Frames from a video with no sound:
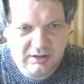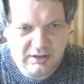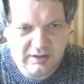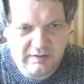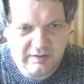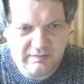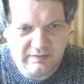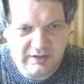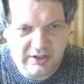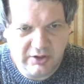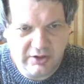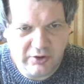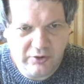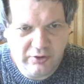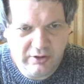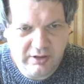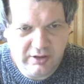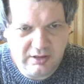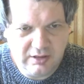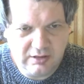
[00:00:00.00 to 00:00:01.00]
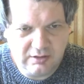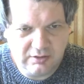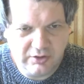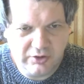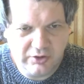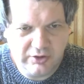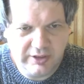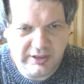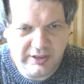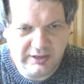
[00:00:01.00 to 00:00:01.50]
In the early
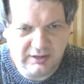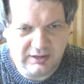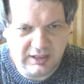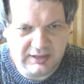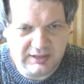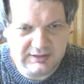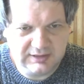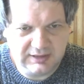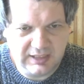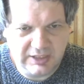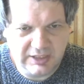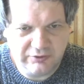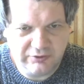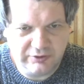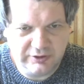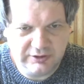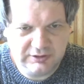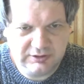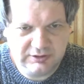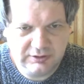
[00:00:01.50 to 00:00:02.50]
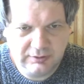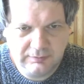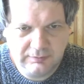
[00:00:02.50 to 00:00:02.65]
early 1900s,